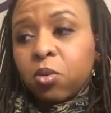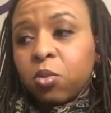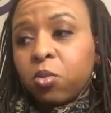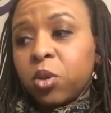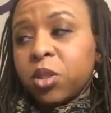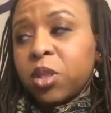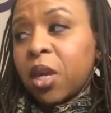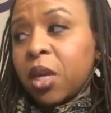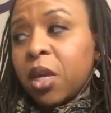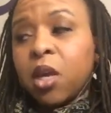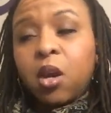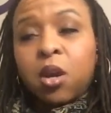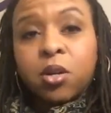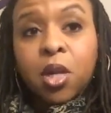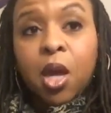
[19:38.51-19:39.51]
we're
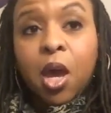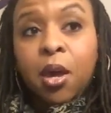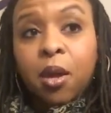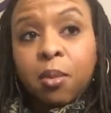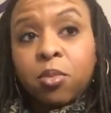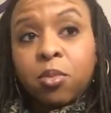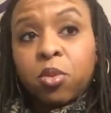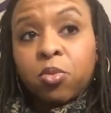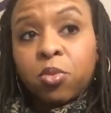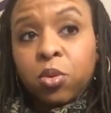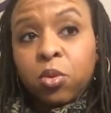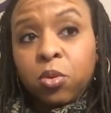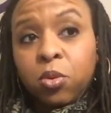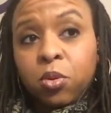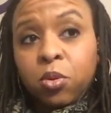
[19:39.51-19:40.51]
taking our time
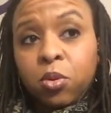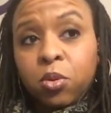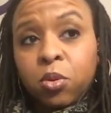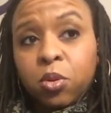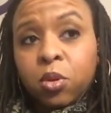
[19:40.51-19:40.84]
through